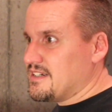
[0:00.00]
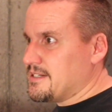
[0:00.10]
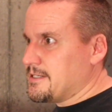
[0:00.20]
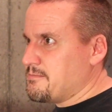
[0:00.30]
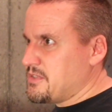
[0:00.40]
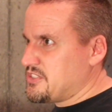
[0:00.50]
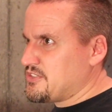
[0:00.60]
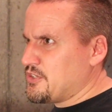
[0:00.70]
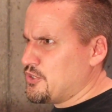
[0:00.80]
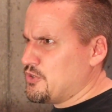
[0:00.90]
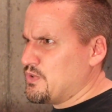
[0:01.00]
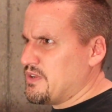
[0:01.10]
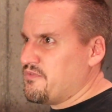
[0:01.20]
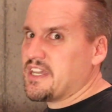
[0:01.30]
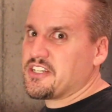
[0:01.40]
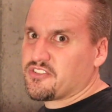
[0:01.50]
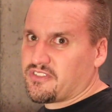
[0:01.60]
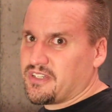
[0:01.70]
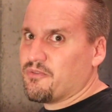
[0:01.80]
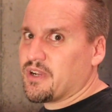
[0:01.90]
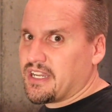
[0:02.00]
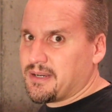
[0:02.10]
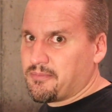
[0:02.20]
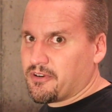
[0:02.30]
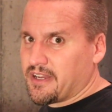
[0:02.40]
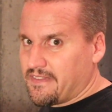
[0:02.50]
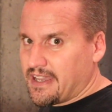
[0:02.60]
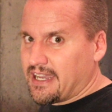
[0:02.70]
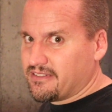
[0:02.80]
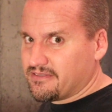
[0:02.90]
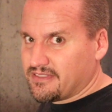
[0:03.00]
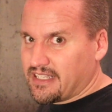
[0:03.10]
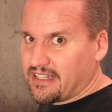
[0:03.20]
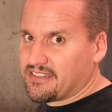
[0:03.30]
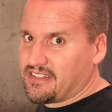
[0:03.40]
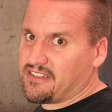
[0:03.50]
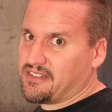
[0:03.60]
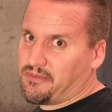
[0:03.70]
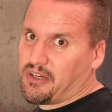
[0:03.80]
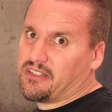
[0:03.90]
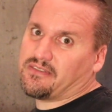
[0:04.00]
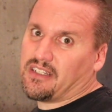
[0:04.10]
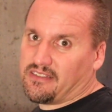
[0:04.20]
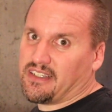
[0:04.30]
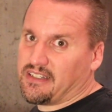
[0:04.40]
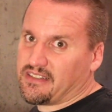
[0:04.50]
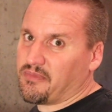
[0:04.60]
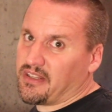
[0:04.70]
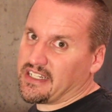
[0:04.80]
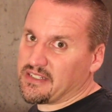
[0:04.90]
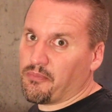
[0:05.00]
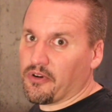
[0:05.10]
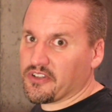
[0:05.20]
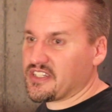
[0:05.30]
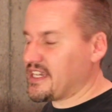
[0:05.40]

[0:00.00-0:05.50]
And so eventually, when I upgrade that system, I'll get something that supports